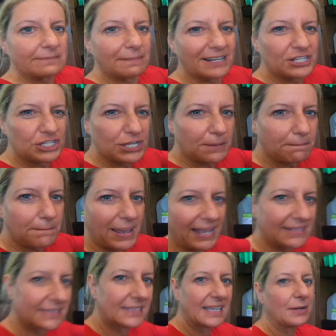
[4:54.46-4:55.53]
is my chip
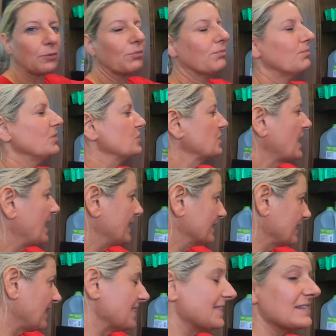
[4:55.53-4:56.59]
basket, which I
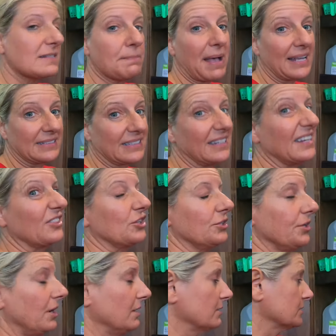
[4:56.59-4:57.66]
got this basket at the
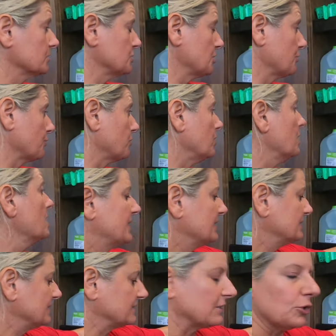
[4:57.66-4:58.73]
Dollar General
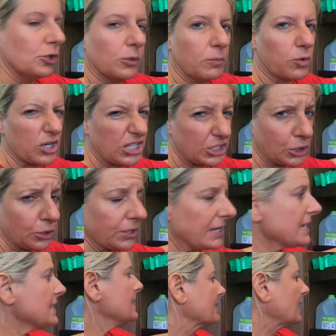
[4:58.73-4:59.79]
because it's a little more
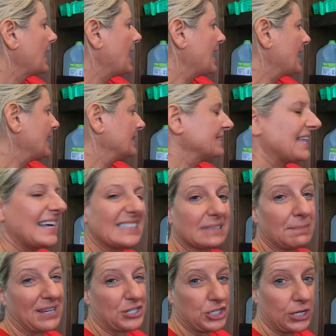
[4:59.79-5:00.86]
sturdy. And
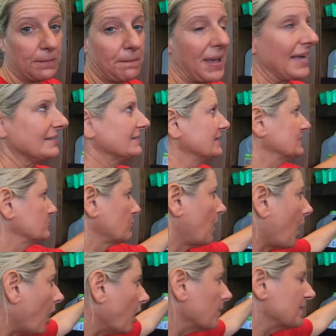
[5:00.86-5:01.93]
that's my chip basket.
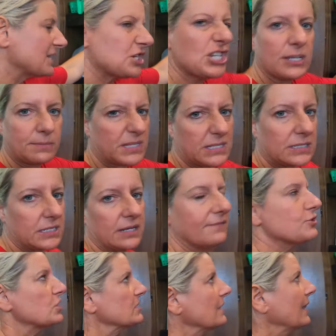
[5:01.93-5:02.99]
So all my chips and
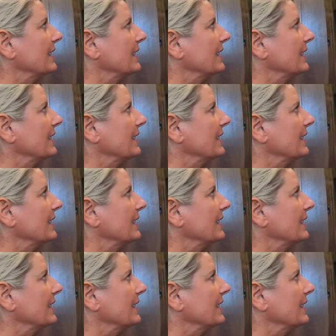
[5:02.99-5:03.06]
stuff just